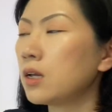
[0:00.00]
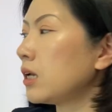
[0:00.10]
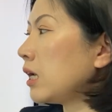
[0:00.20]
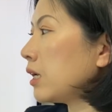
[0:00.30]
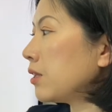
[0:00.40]

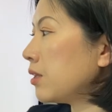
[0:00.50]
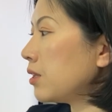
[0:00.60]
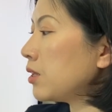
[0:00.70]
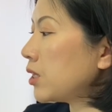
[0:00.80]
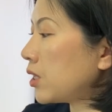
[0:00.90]

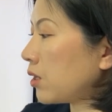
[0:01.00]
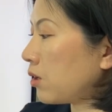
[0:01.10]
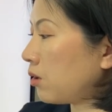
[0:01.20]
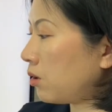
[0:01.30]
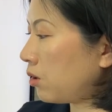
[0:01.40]
in
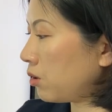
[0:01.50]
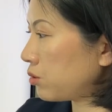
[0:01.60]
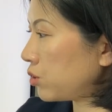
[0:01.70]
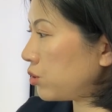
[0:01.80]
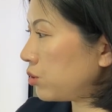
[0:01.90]
the
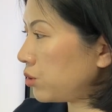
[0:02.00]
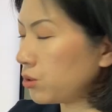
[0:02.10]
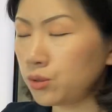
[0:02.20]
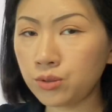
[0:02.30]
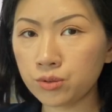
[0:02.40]

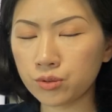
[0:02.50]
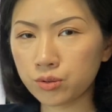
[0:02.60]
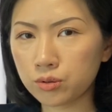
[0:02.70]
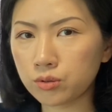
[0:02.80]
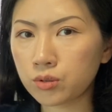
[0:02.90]
two
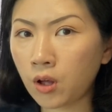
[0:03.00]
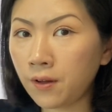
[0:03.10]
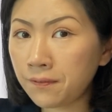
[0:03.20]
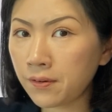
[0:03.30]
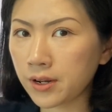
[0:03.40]

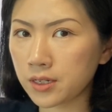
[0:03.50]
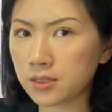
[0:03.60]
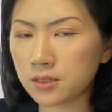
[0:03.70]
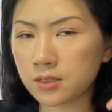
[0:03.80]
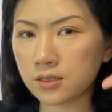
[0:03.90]

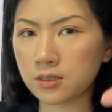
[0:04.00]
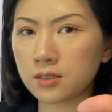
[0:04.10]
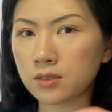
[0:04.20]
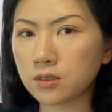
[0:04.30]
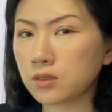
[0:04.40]
conferences.